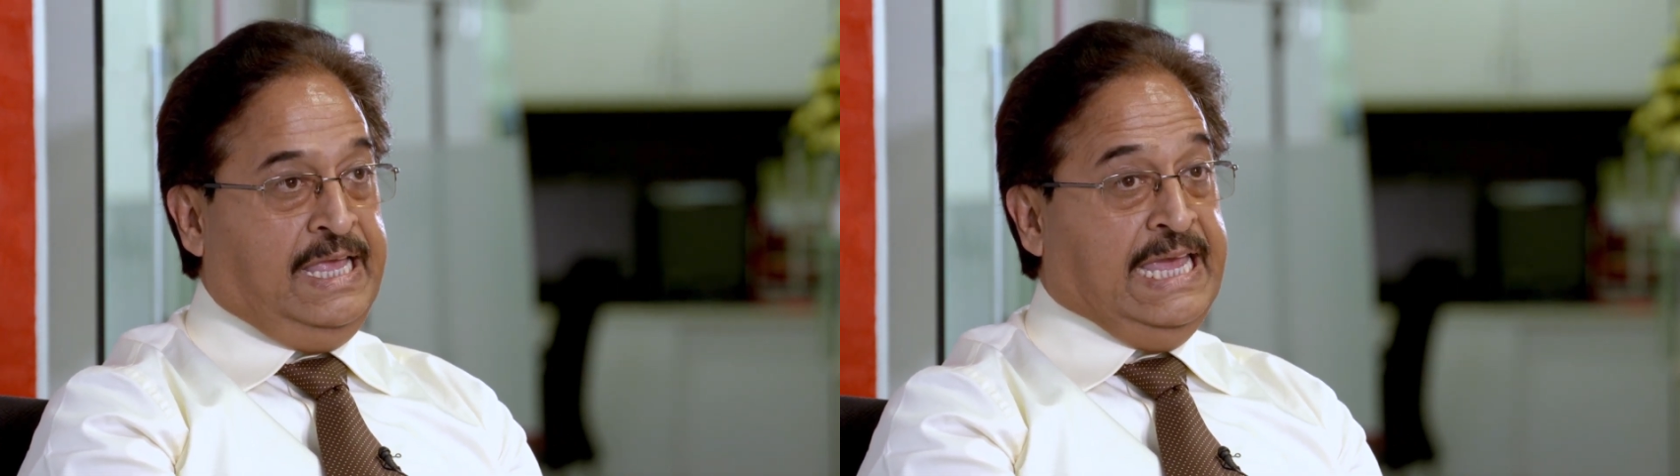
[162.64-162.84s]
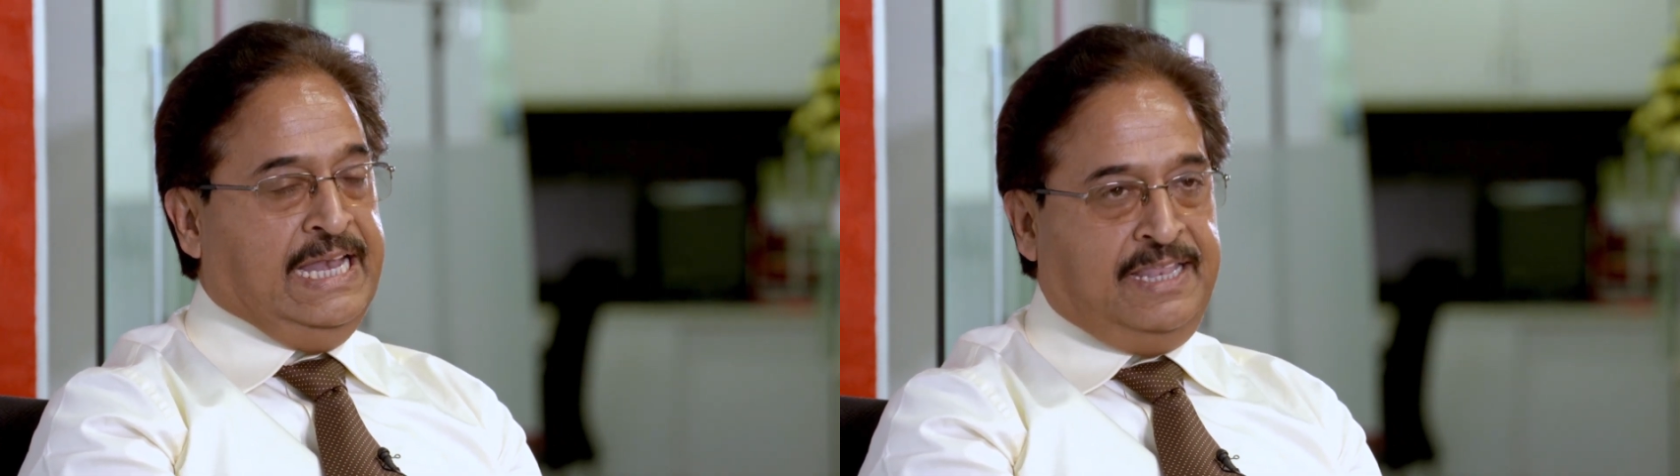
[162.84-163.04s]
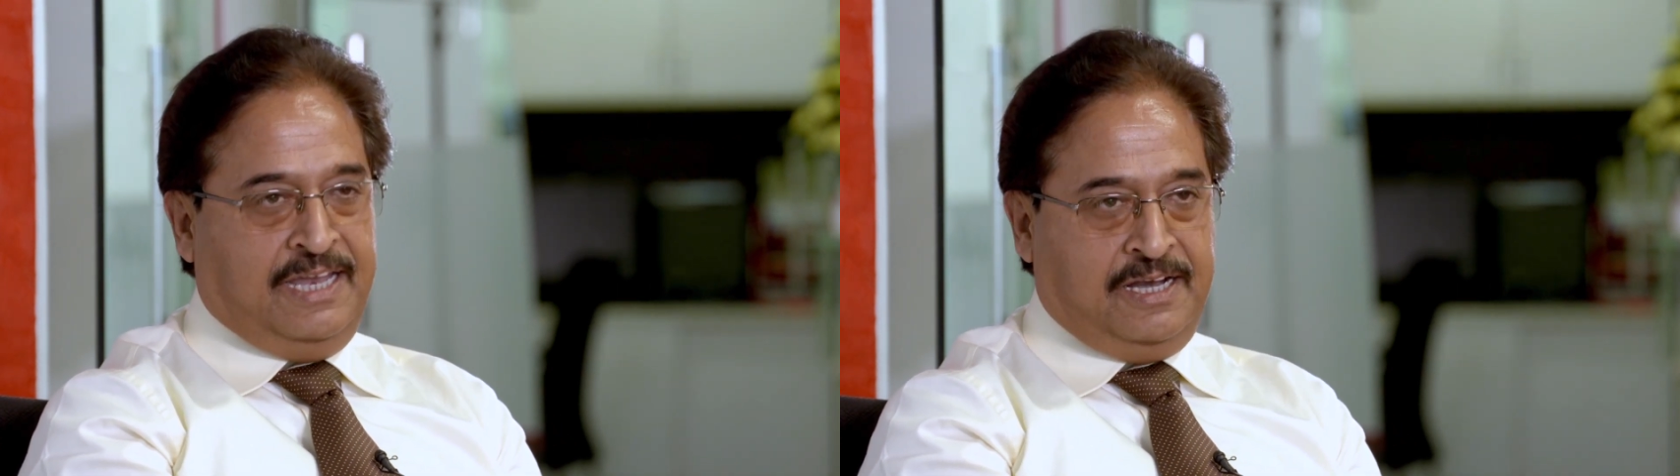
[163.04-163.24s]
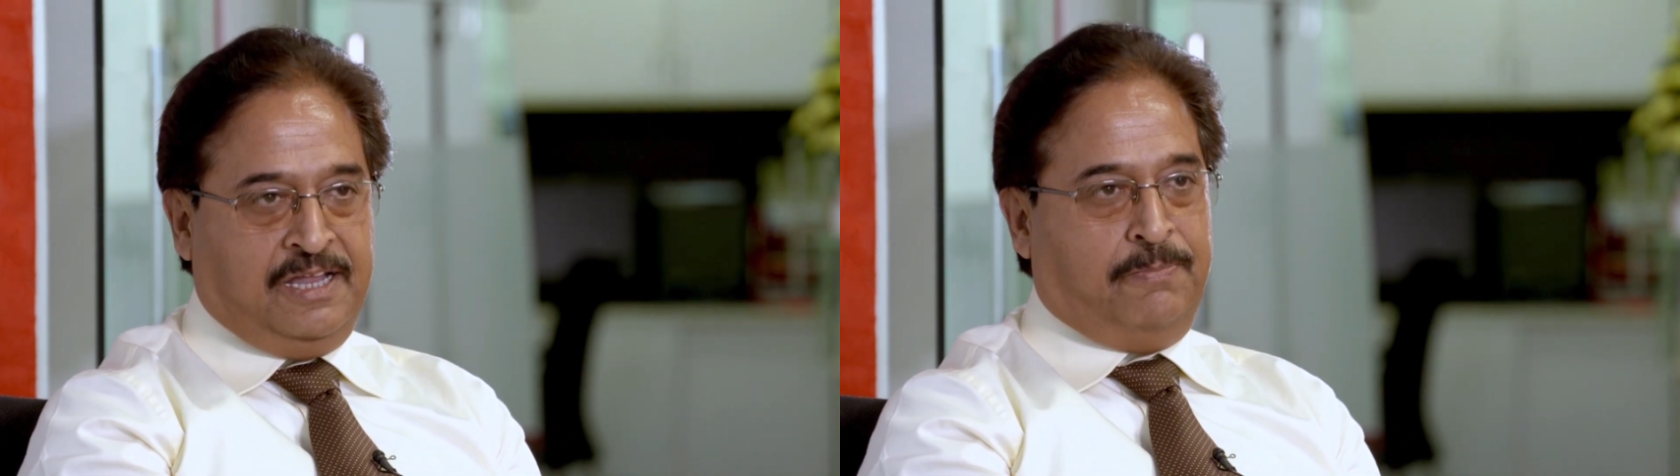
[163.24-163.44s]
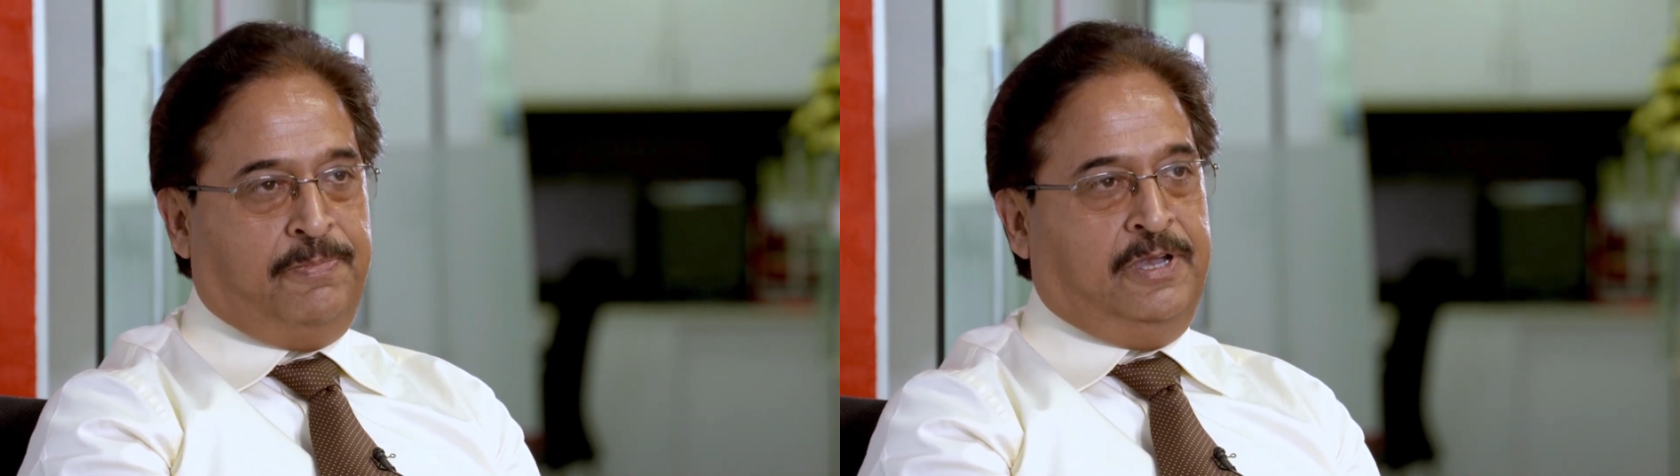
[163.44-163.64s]
and then
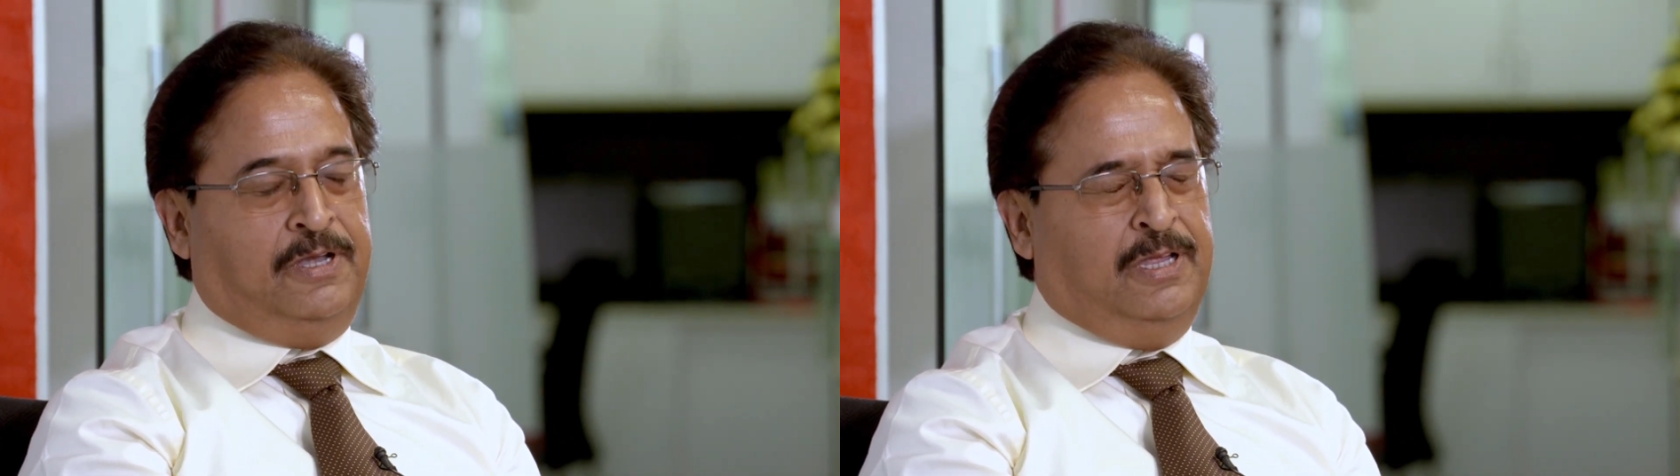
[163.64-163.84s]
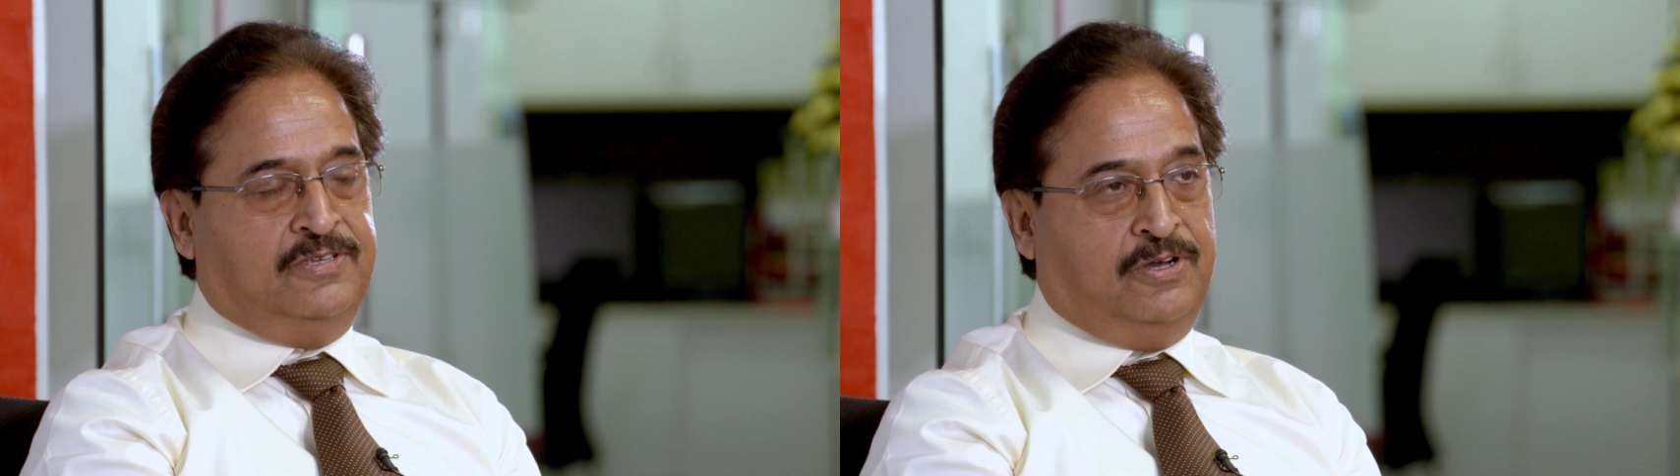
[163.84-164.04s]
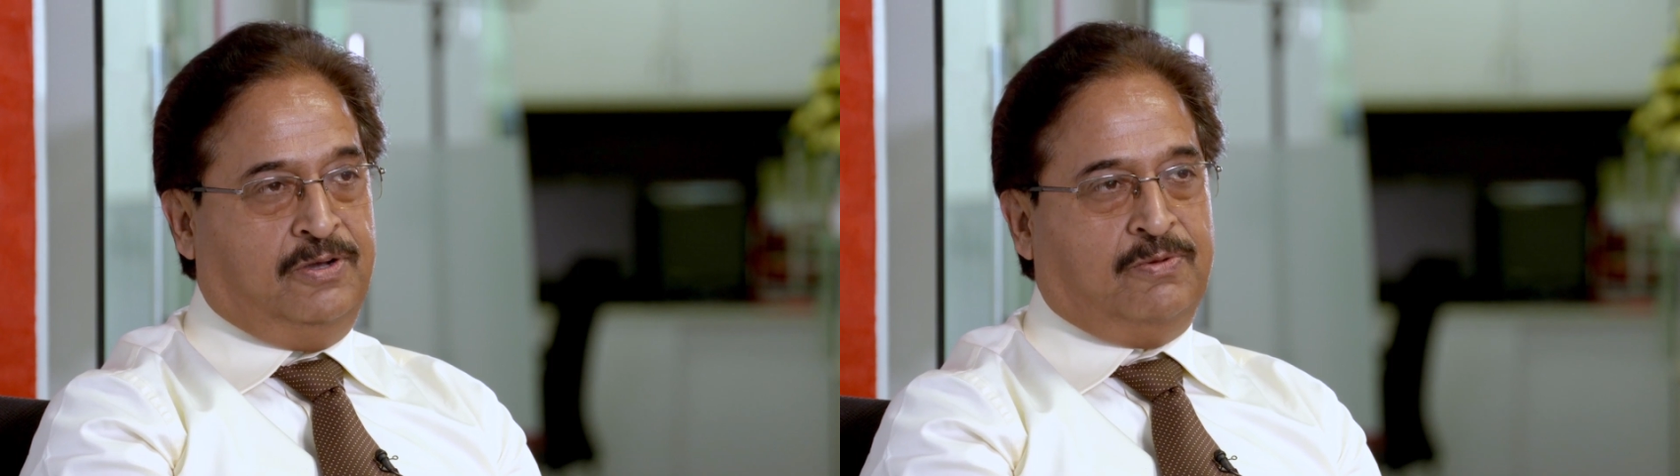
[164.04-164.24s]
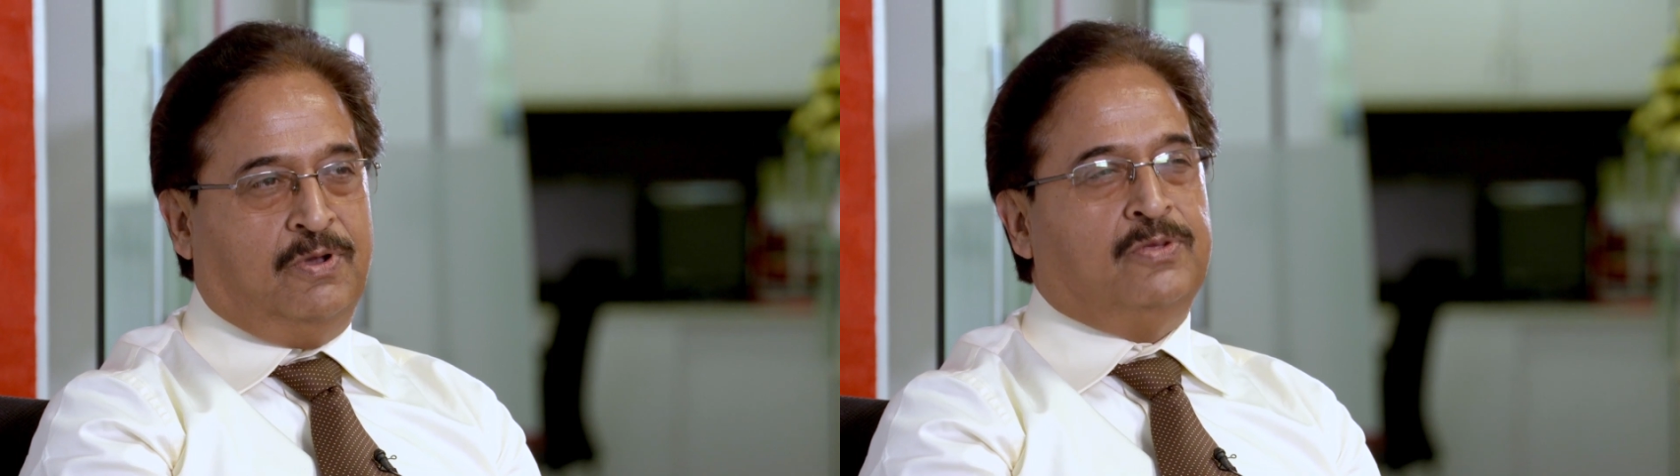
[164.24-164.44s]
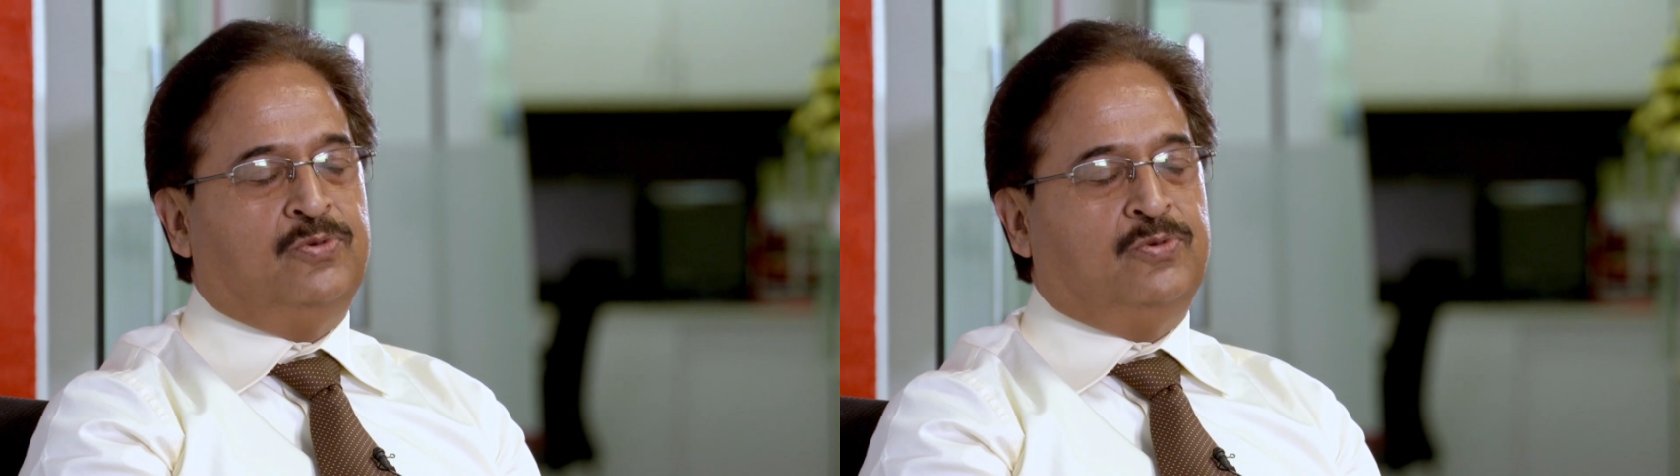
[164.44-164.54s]
compete. Instead of,